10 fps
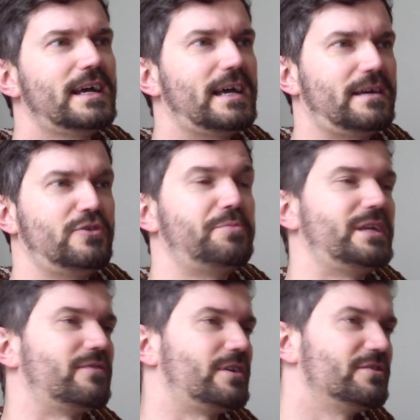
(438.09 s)

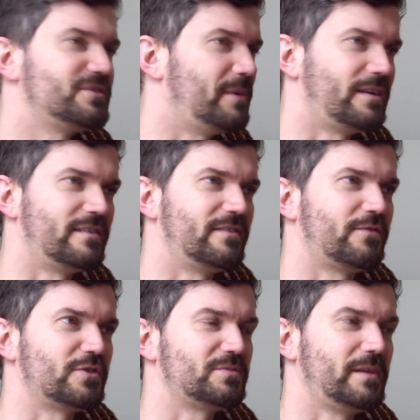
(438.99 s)
Nobody ever hears about it in the
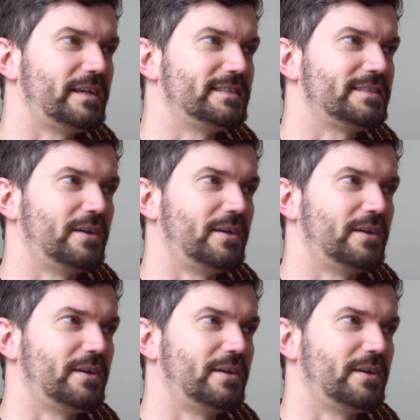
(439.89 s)
first place.